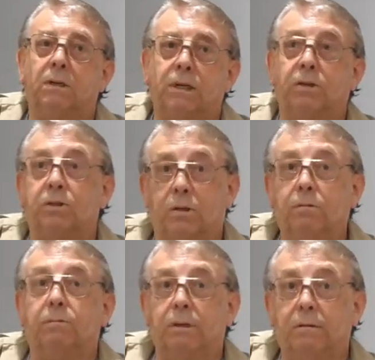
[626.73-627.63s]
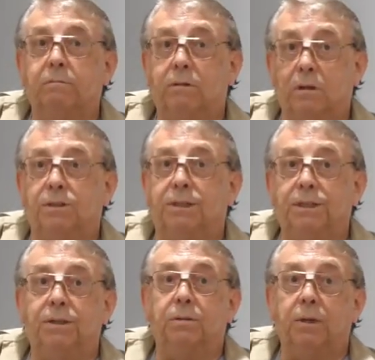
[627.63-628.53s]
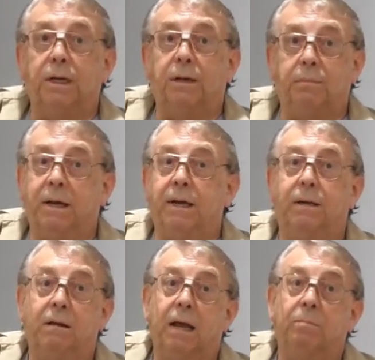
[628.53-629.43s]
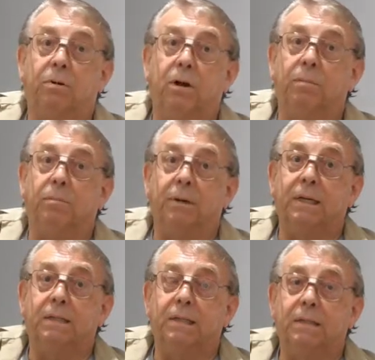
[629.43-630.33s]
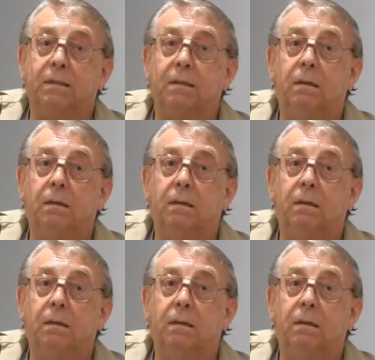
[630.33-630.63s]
because I just couldn't continue in a paid employment basis.